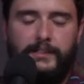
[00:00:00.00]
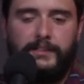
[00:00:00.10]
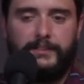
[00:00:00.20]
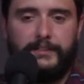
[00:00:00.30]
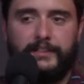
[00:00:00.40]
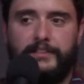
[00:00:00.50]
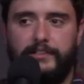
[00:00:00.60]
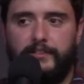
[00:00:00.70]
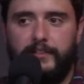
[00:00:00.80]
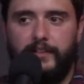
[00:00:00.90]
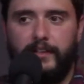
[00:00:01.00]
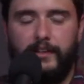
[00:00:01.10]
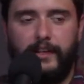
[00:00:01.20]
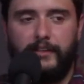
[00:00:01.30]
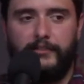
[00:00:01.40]
So let's see.
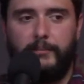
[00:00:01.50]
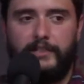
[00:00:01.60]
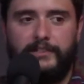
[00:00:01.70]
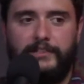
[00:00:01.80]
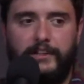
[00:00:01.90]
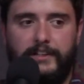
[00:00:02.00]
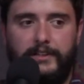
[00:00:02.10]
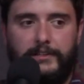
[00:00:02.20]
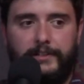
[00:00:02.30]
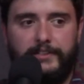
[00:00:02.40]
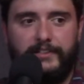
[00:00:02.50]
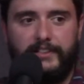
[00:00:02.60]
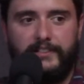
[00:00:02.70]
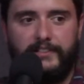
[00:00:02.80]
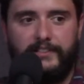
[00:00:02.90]
Like if I'm in a stock
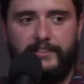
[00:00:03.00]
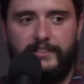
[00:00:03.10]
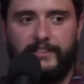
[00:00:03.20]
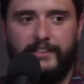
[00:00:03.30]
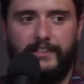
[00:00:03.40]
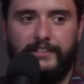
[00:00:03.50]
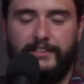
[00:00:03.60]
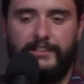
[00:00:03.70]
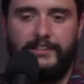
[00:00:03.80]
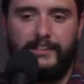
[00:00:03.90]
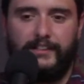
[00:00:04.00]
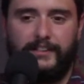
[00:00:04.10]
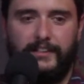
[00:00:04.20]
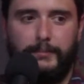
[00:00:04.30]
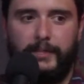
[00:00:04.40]
E36, then
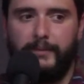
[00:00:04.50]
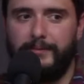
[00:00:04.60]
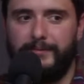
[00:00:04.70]
that's a problem.